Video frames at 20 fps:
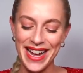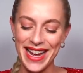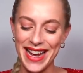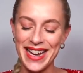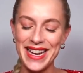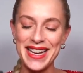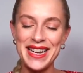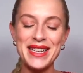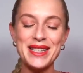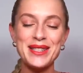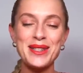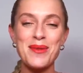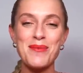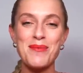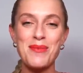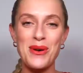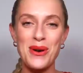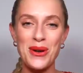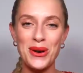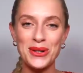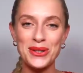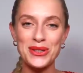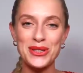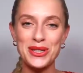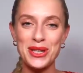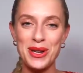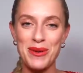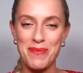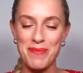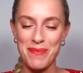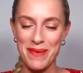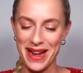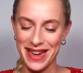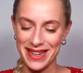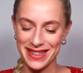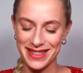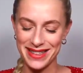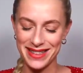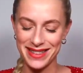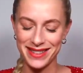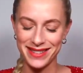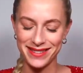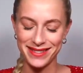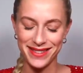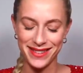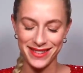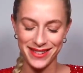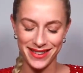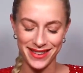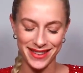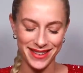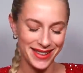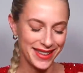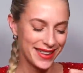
It is Blanche Bete. Oh,